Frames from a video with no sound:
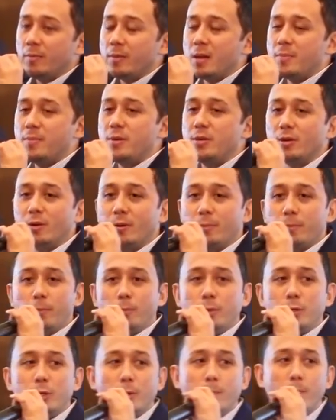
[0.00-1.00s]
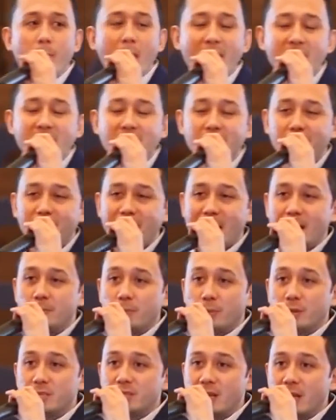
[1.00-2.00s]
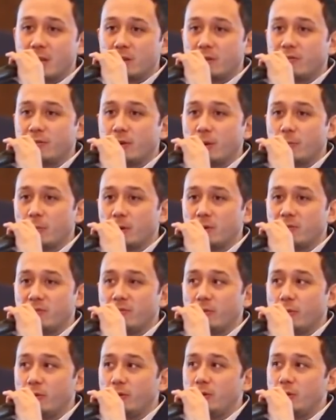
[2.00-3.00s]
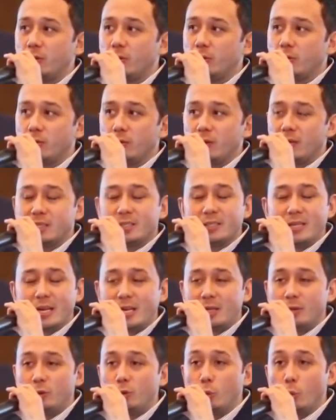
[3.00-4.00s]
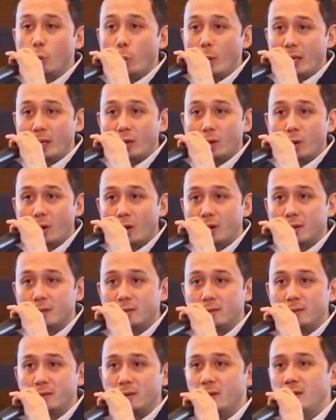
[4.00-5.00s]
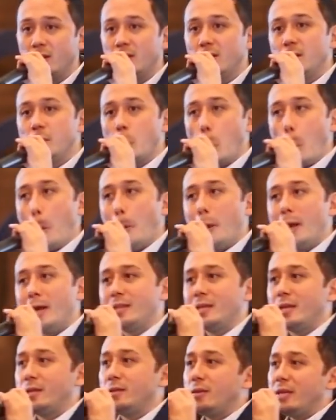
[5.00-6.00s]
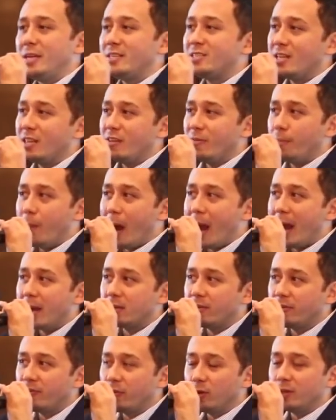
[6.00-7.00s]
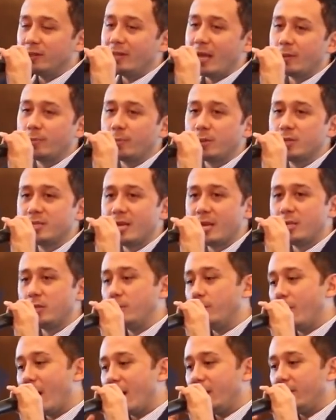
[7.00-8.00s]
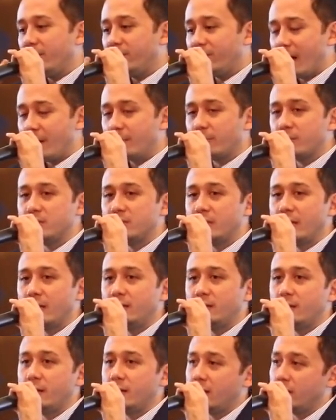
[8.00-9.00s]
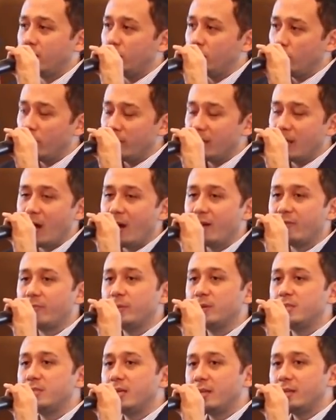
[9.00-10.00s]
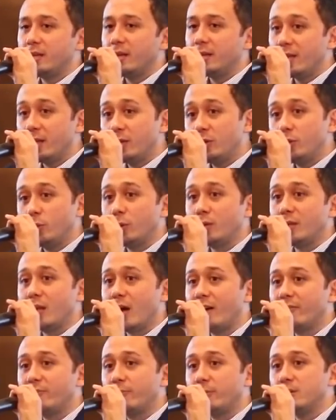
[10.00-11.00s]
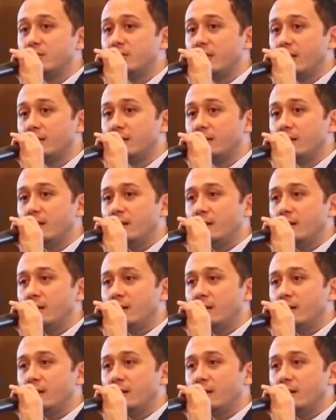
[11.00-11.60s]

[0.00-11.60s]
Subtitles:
Maybe you're buying 10% of your portfolio, let's say into Wilcon, and then instead of buying the full 10%, you buy 5%, and then 2.5%, and then 2.5%.